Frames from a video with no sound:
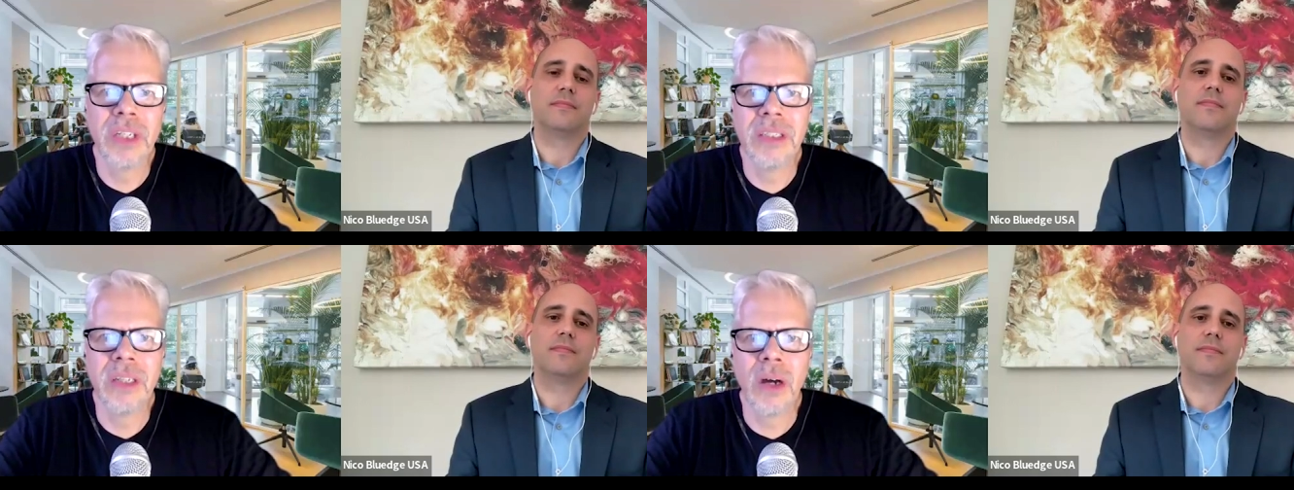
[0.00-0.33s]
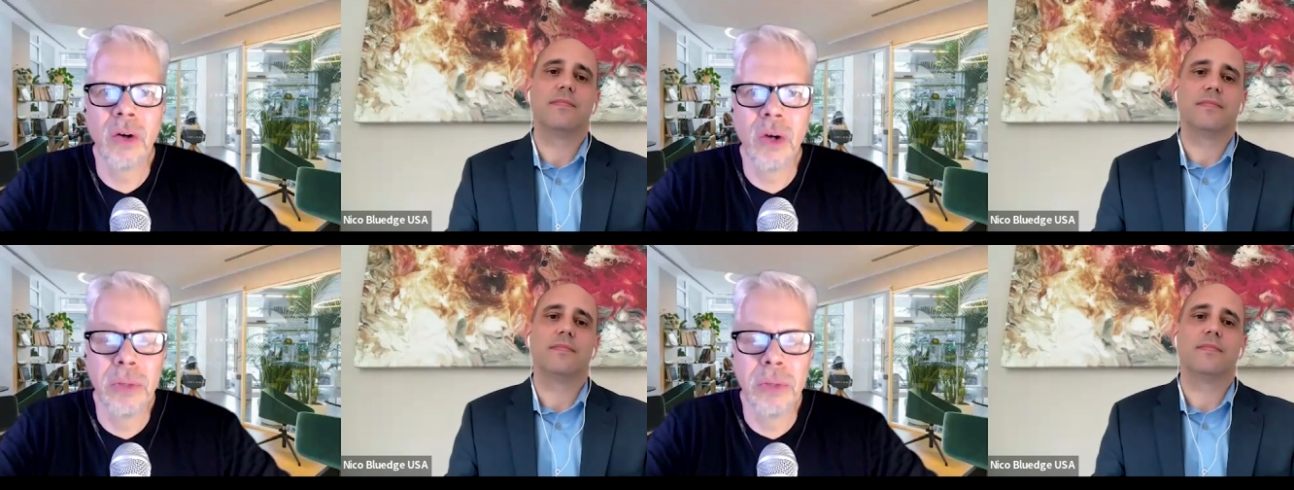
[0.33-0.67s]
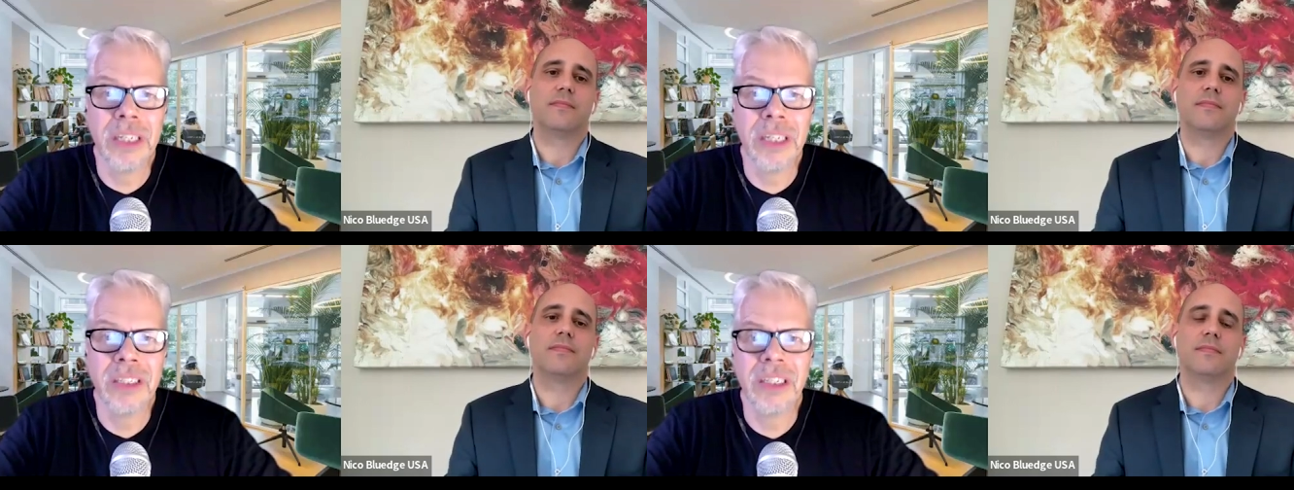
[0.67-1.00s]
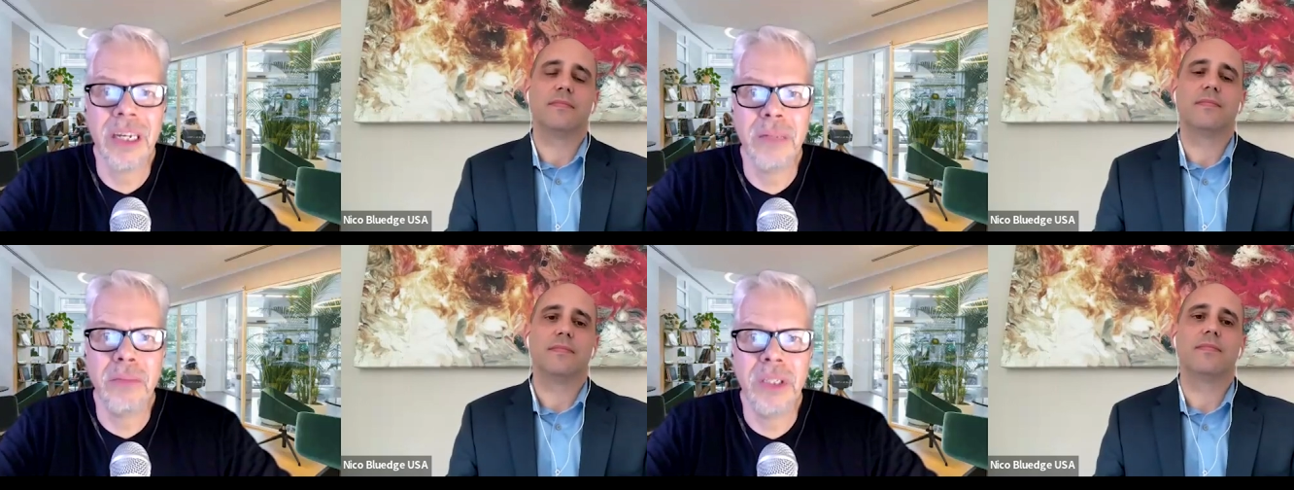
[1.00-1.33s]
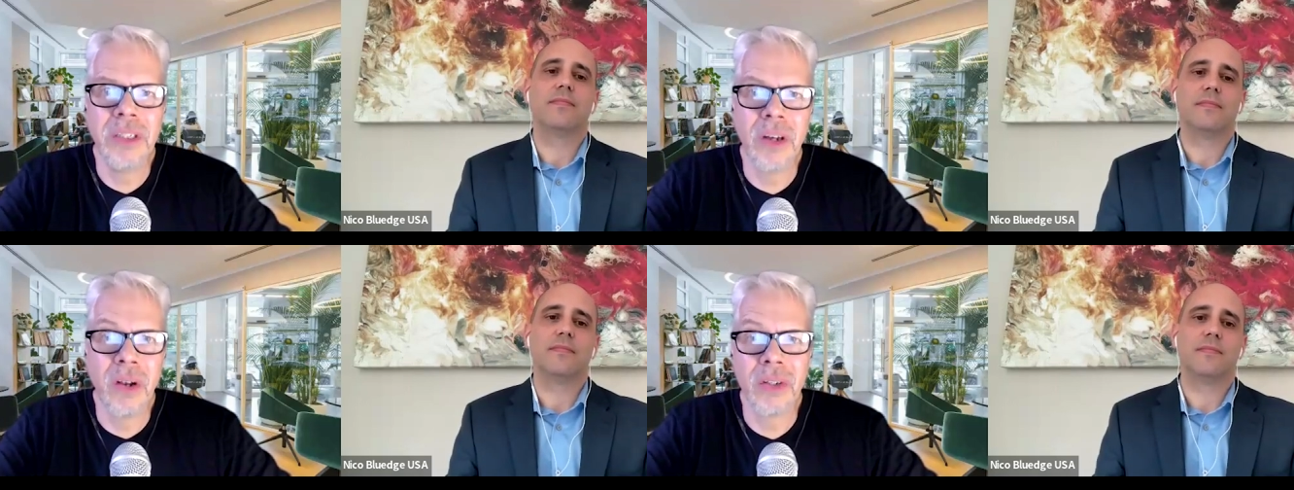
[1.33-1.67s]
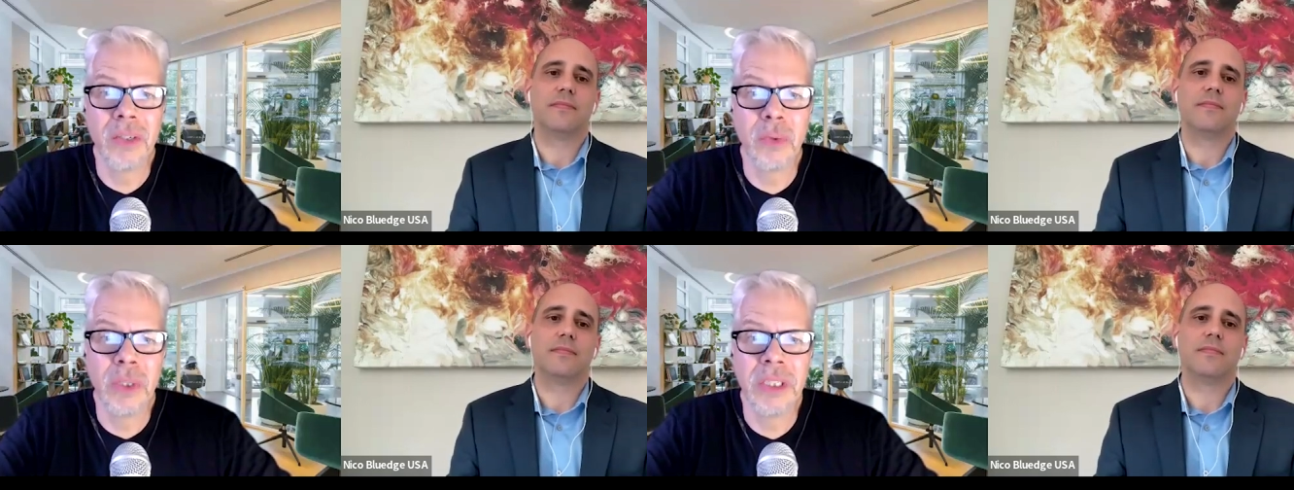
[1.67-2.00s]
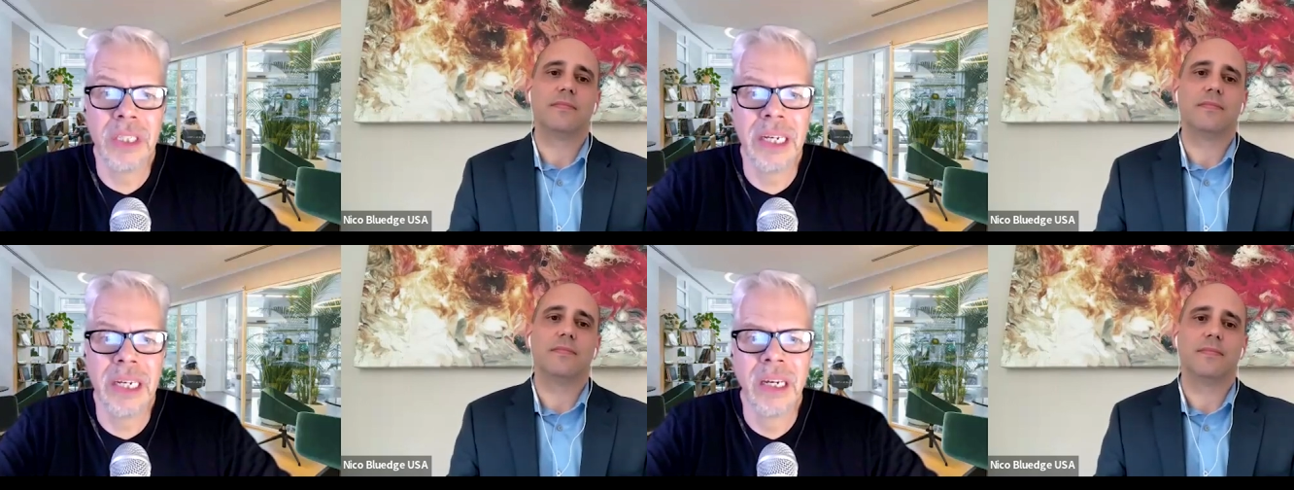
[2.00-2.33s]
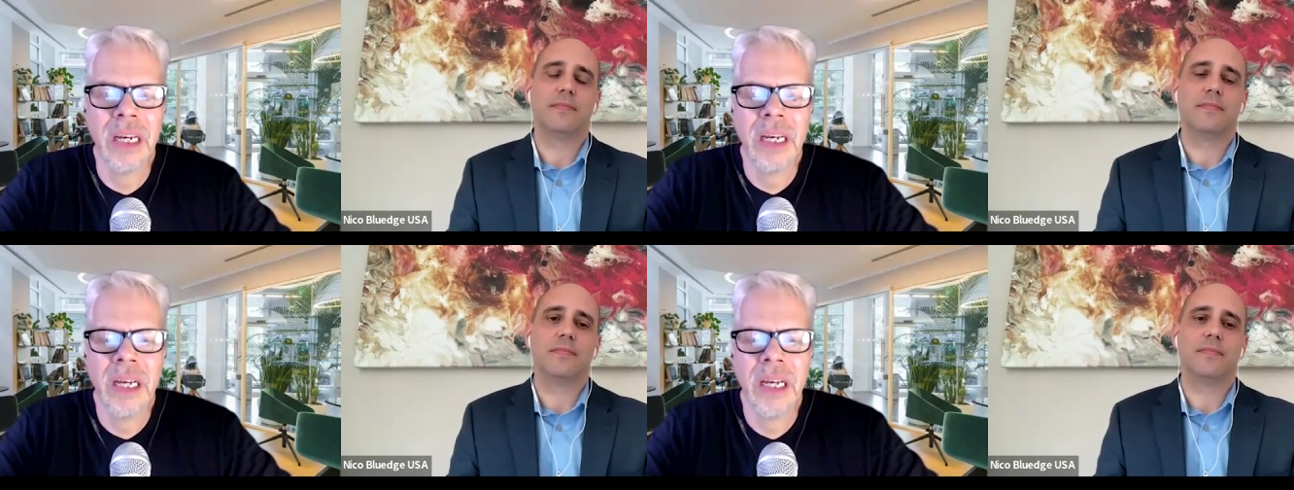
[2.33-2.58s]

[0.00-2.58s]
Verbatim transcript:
Speaker 1: and how complicated it can be and how long it will take.